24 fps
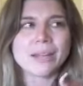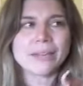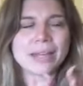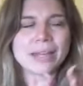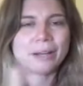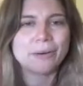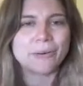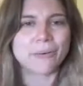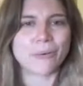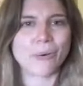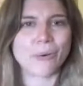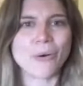
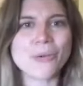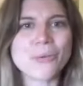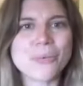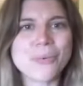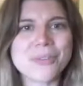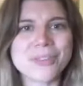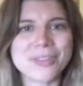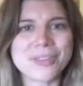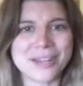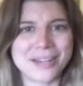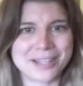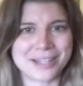that growth
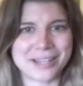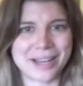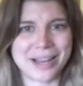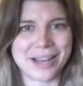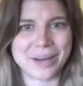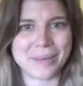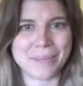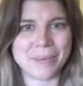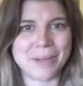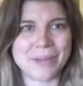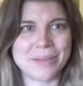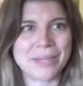within a
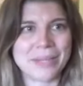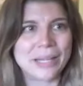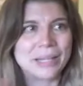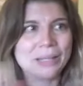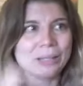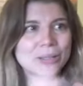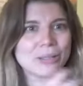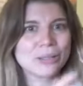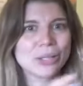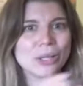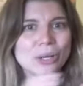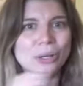time, that
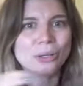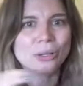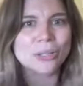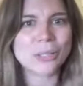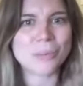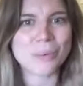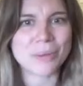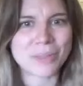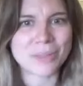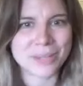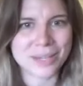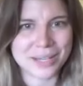learning
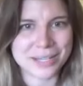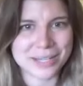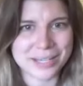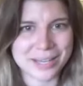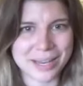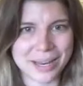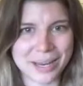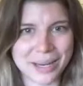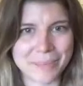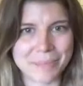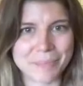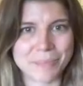within a
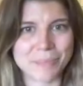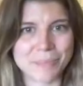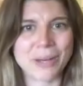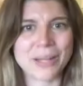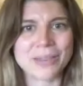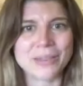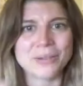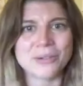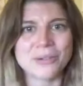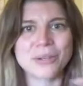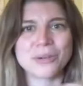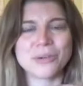time,
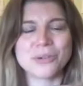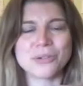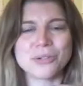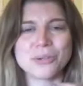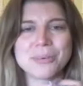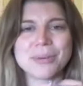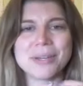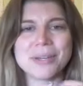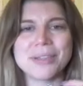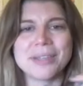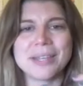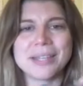right? There, there's so
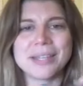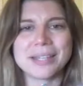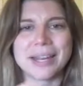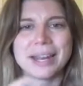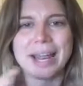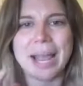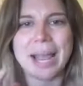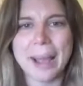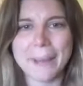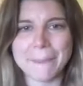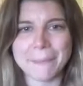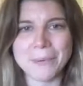many things that
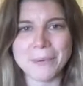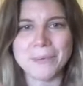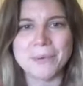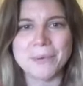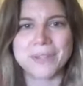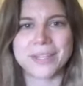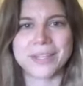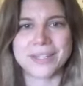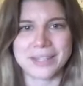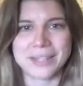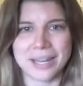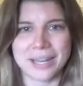happen
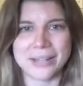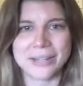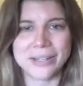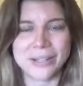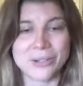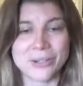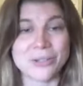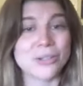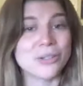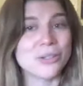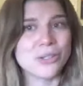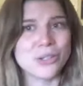within 10
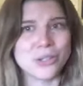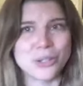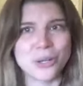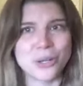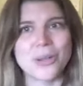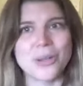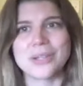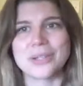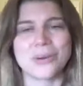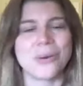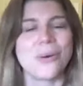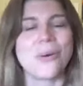years. And, you know,
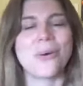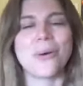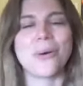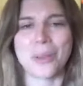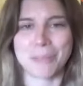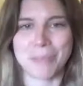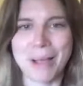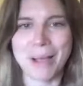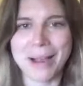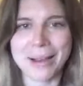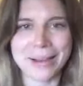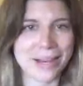that's a whole other
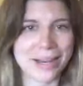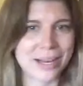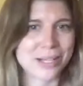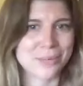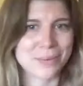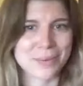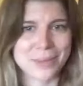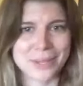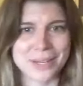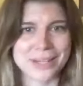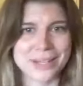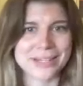podcast
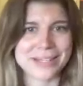within